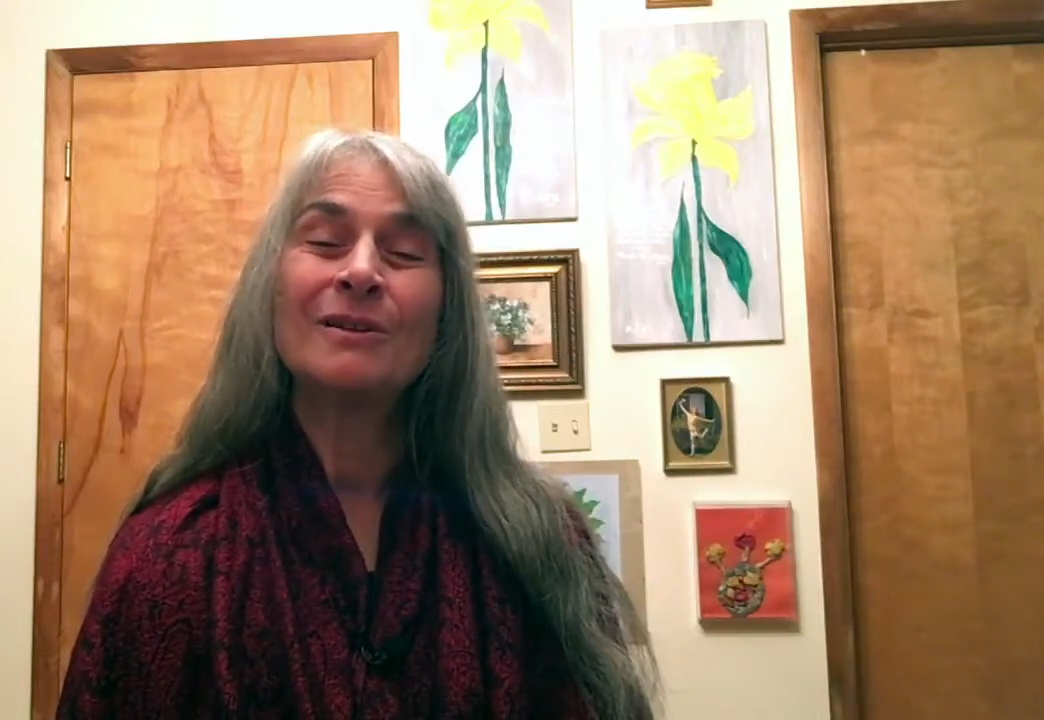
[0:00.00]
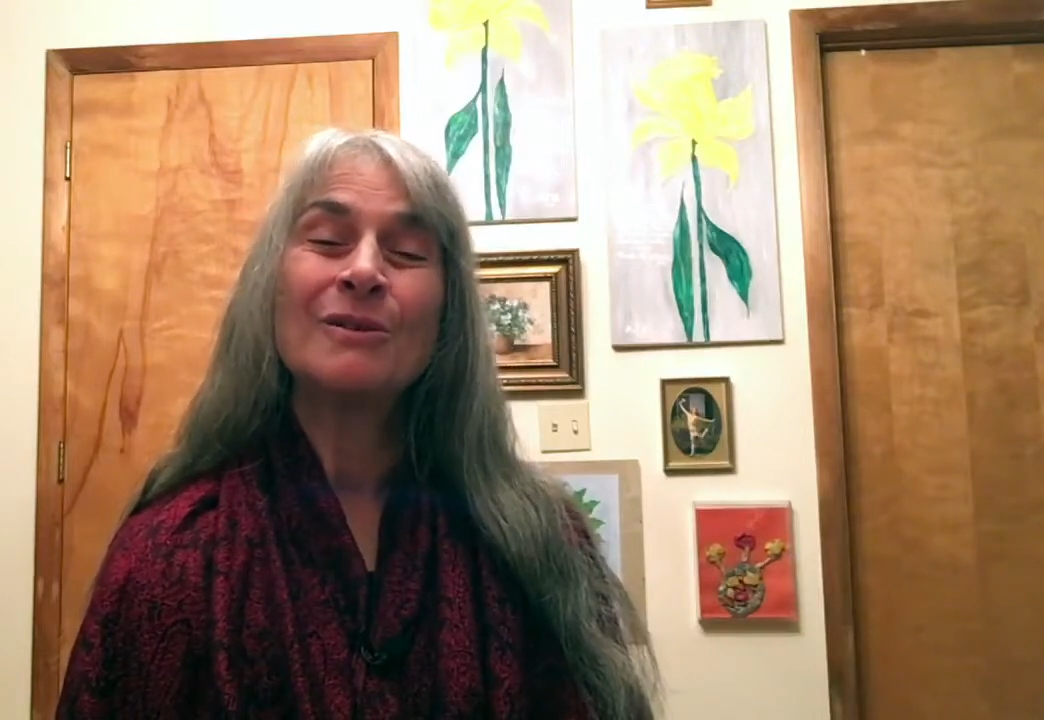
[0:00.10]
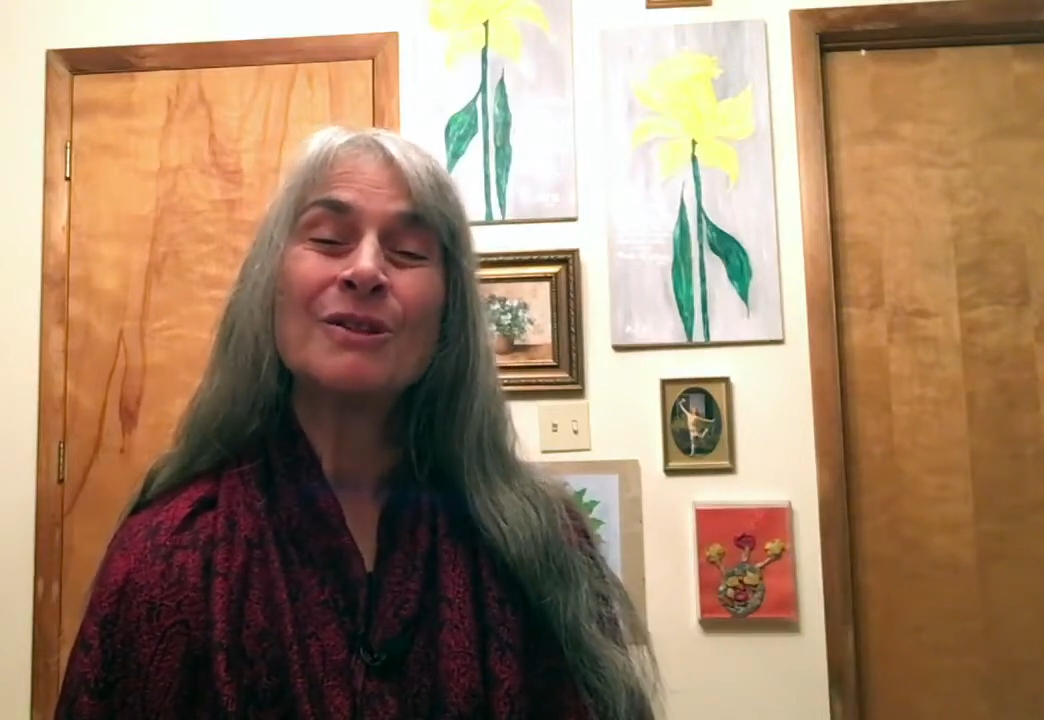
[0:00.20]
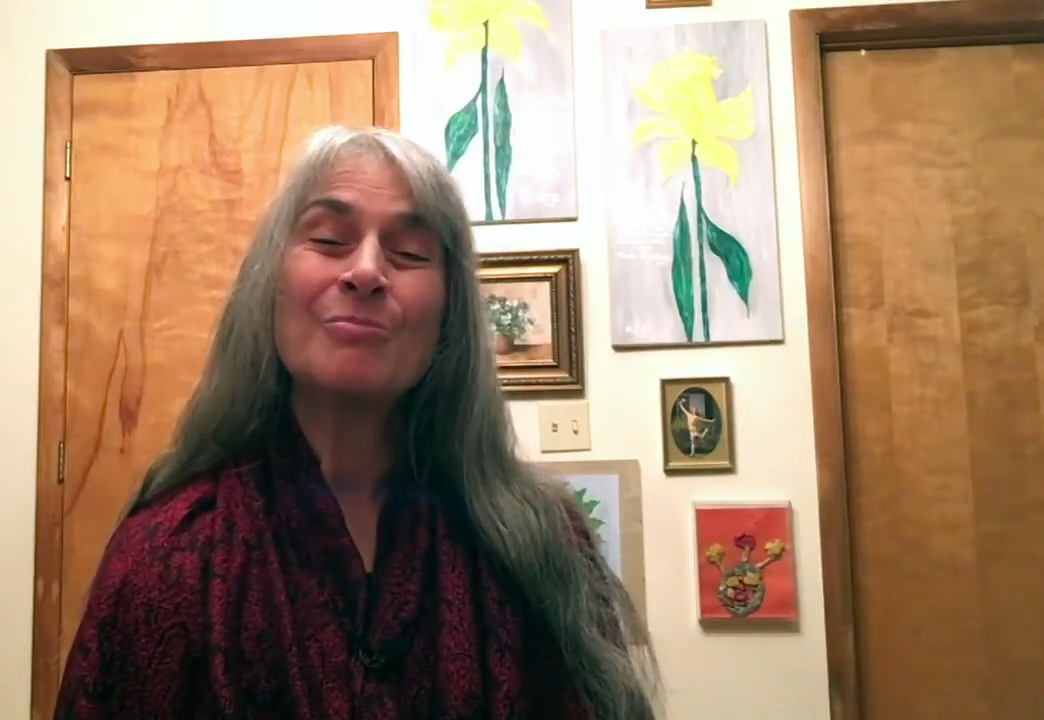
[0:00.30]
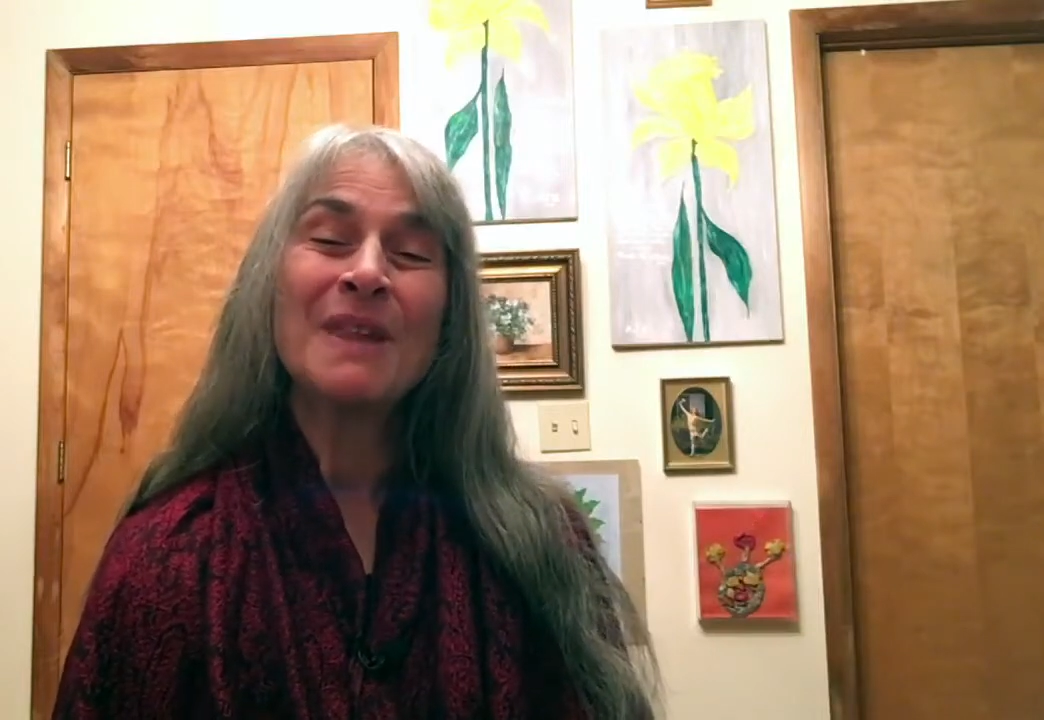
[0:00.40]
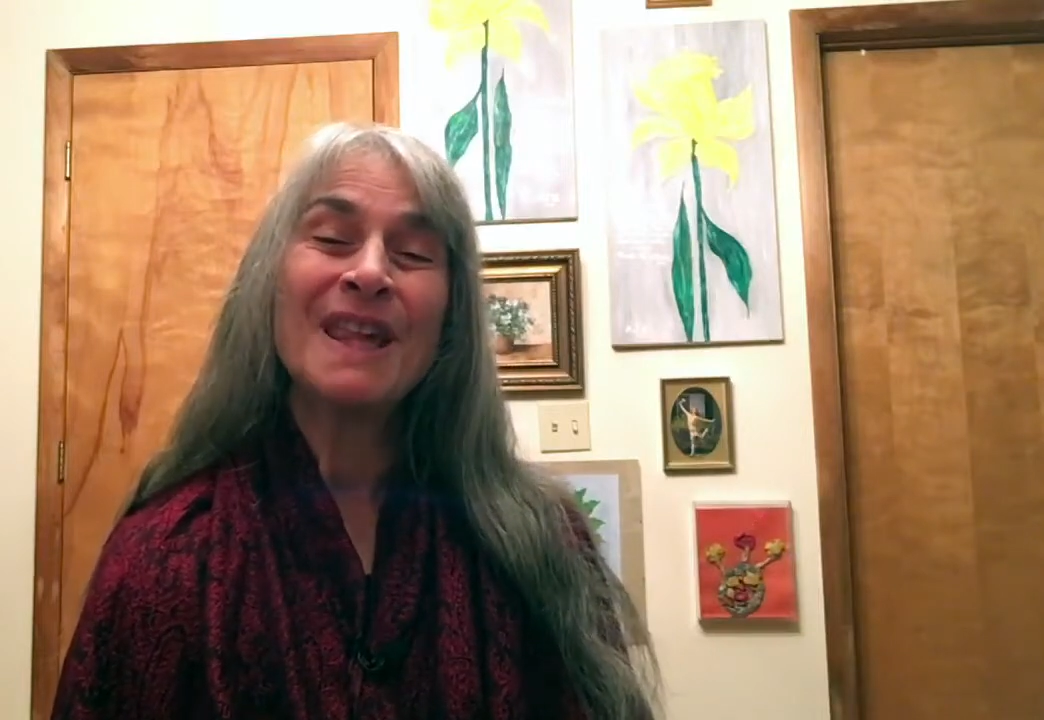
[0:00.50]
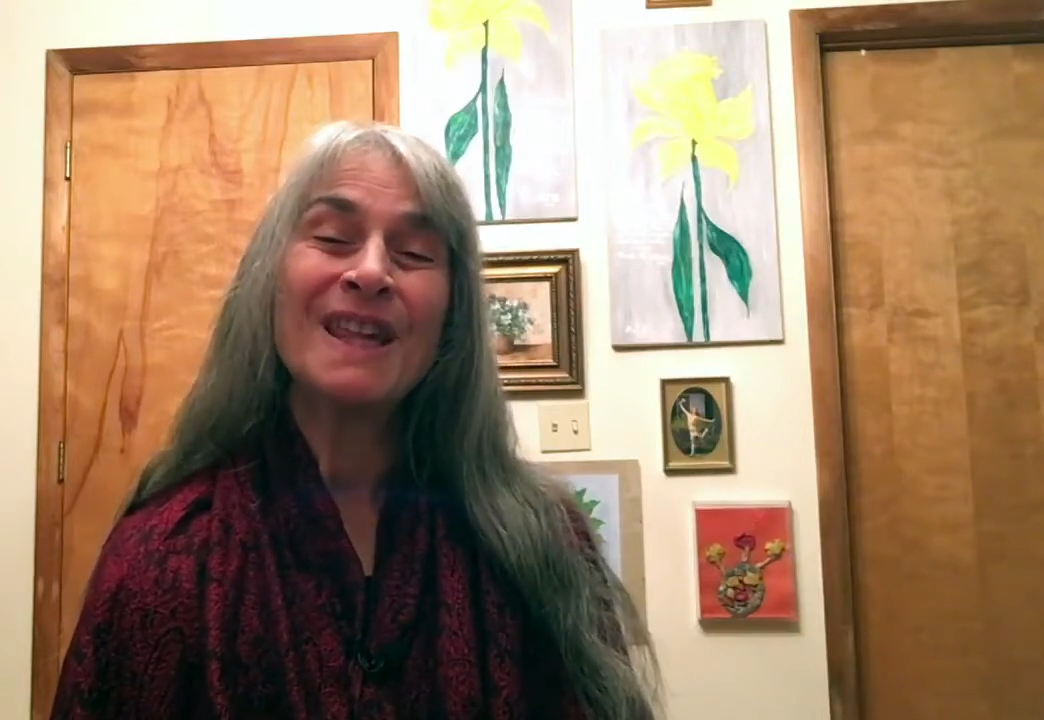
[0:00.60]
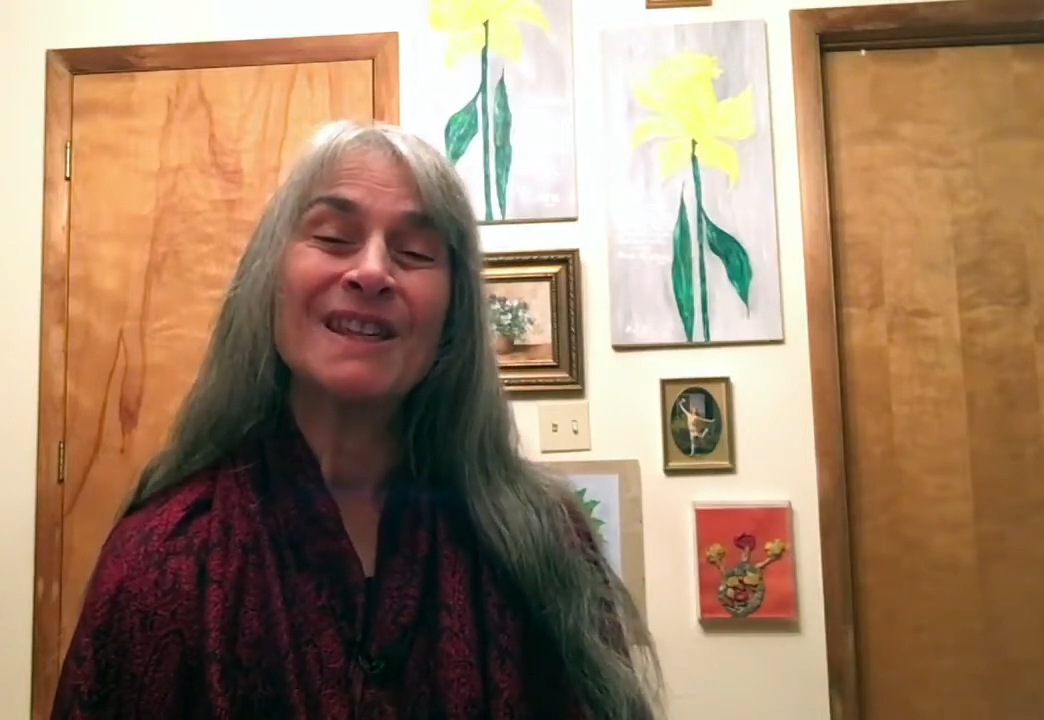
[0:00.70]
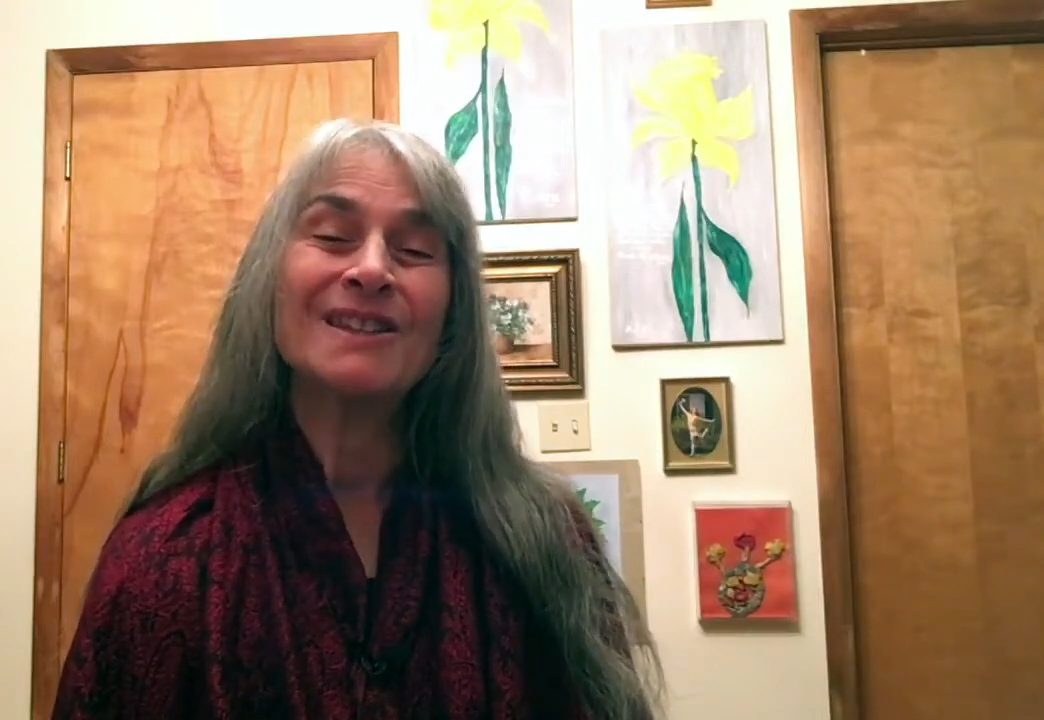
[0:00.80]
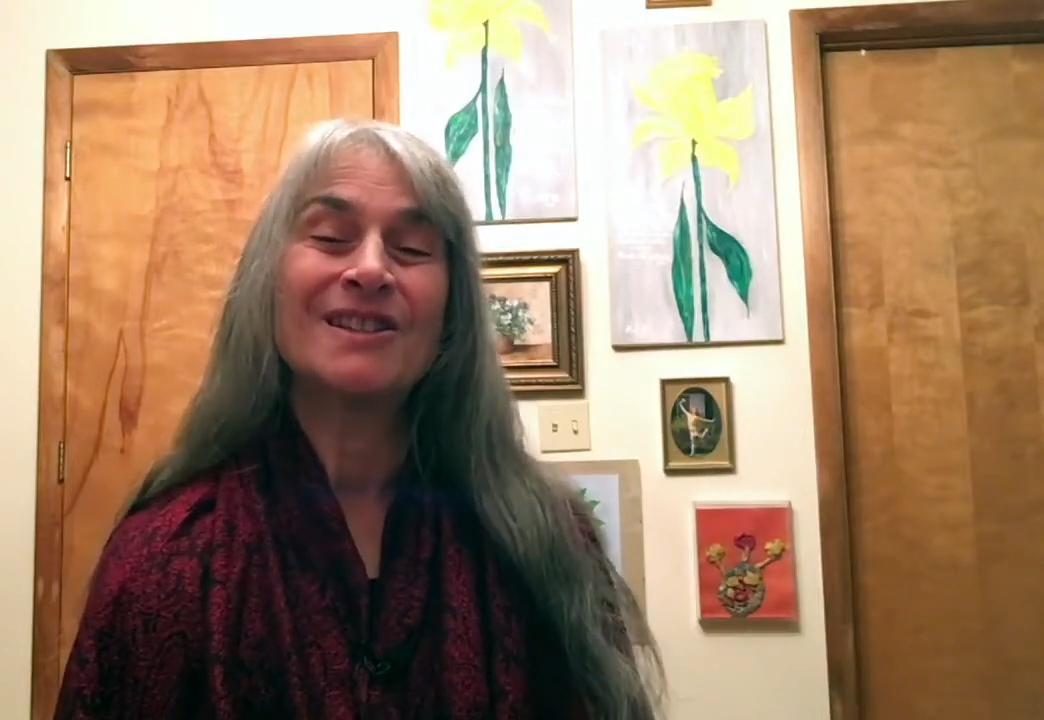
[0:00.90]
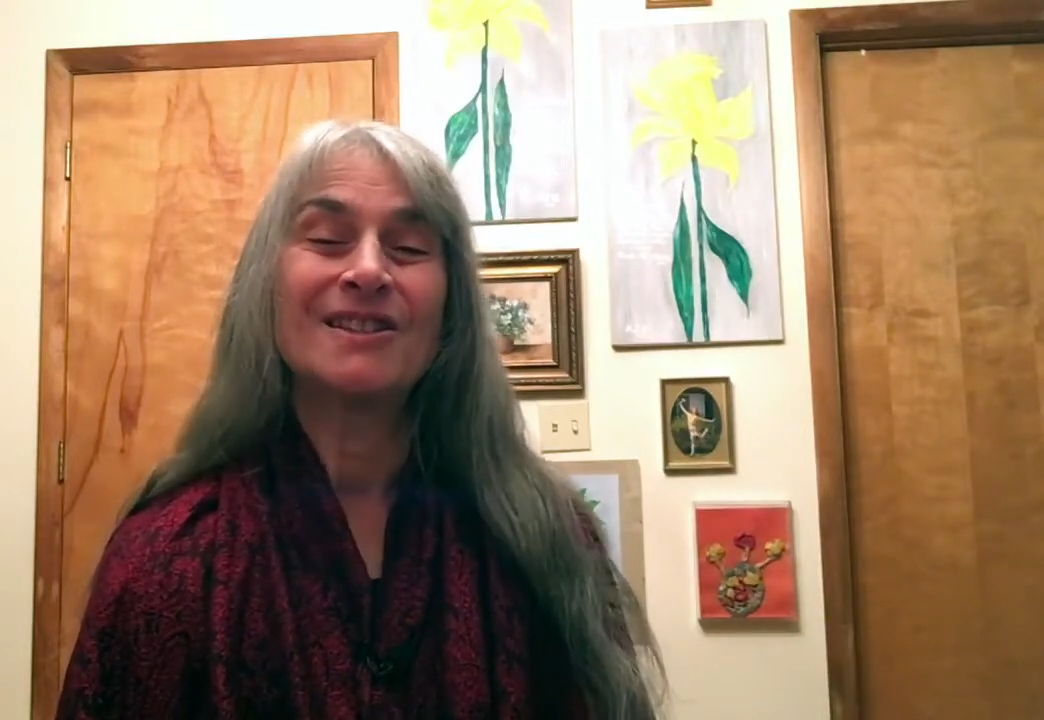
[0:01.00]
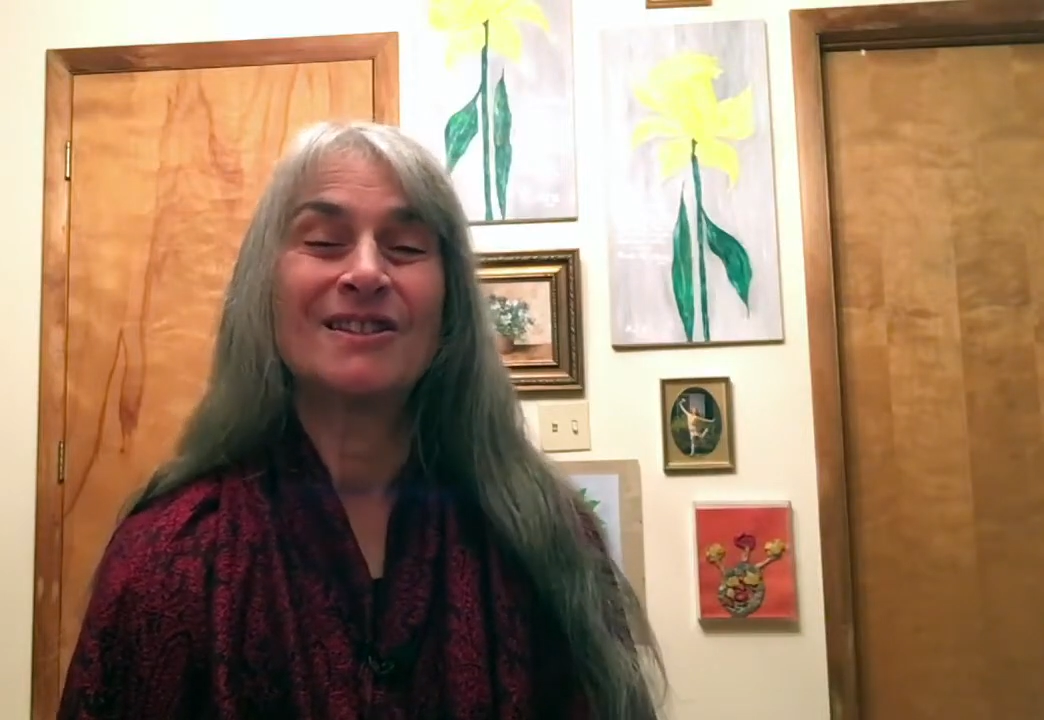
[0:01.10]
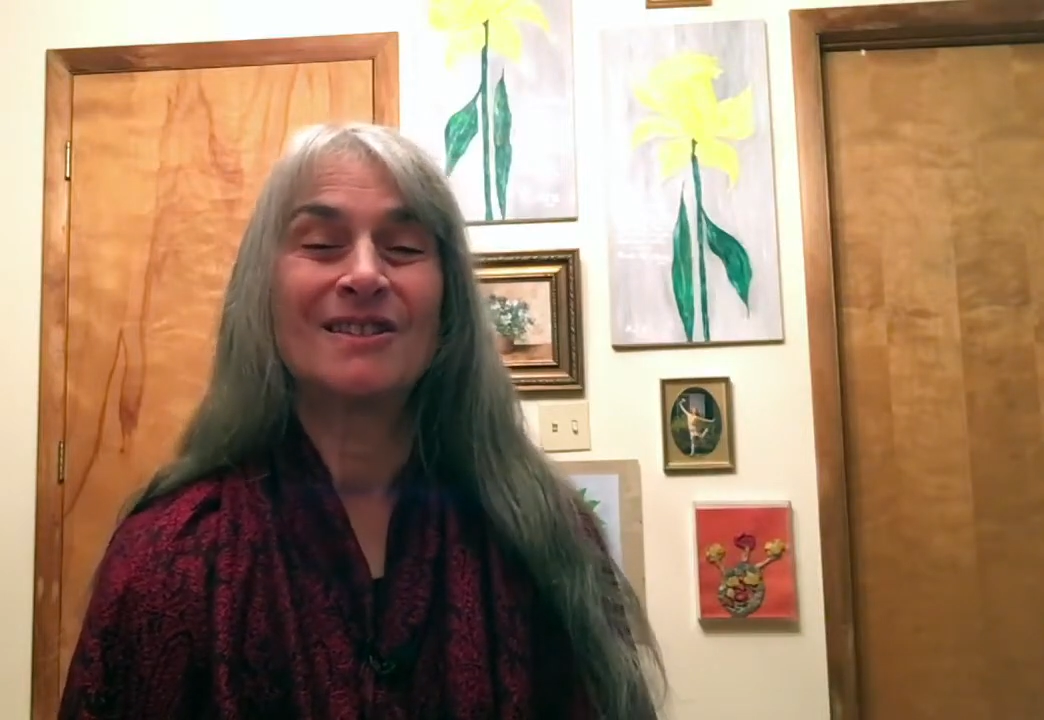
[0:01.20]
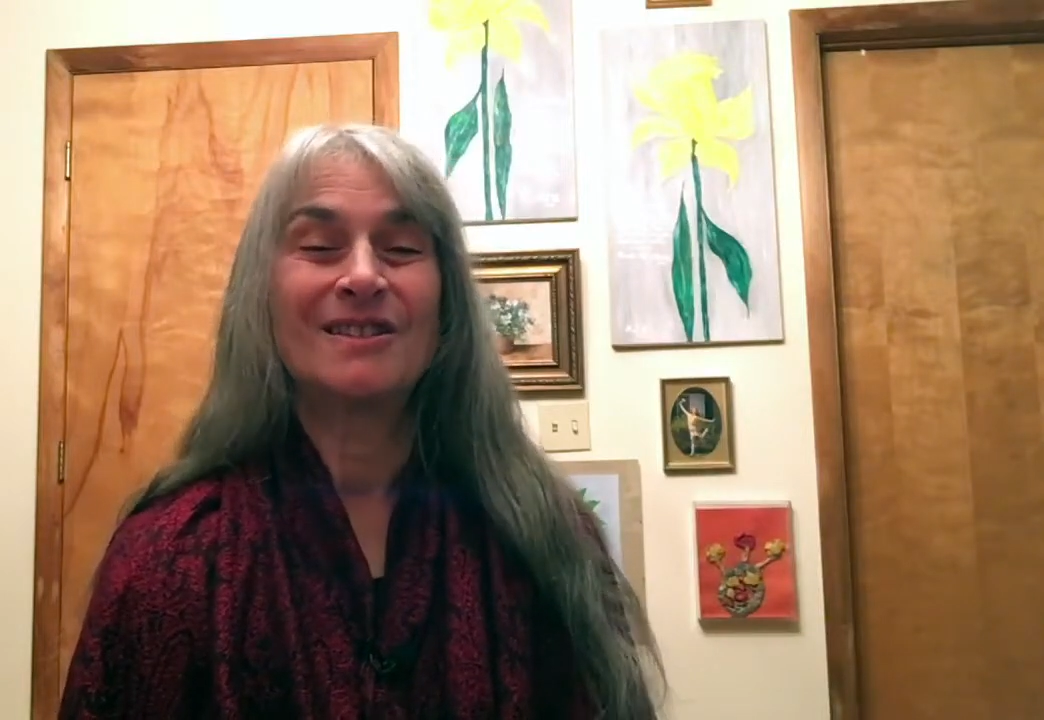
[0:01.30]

with peace,